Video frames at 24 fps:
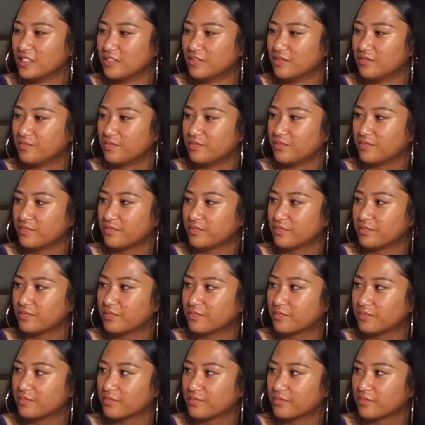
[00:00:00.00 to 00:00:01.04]

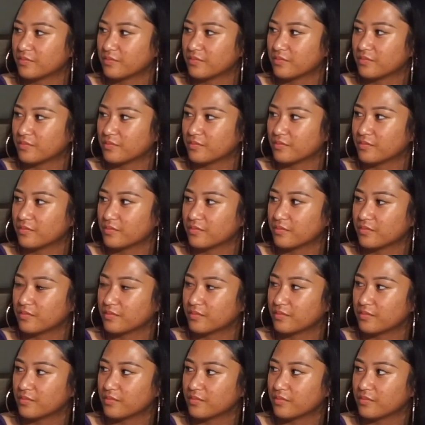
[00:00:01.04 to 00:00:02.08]

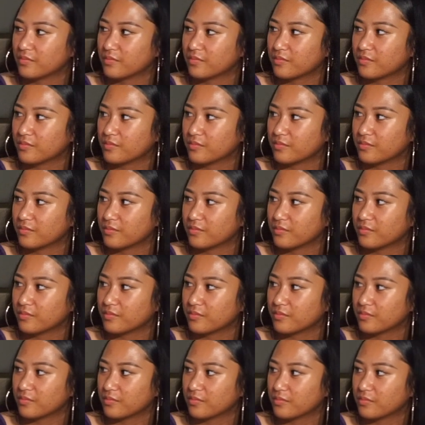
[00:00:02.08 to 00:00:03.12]

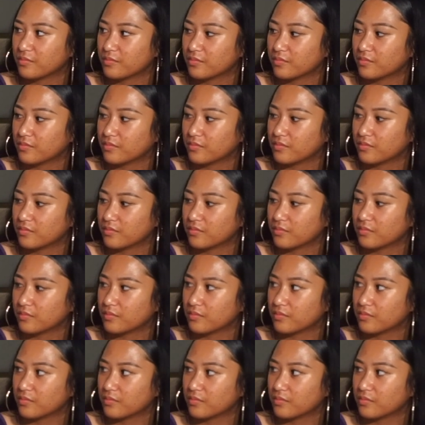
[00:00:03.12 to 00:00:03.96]
The person shown says nothing.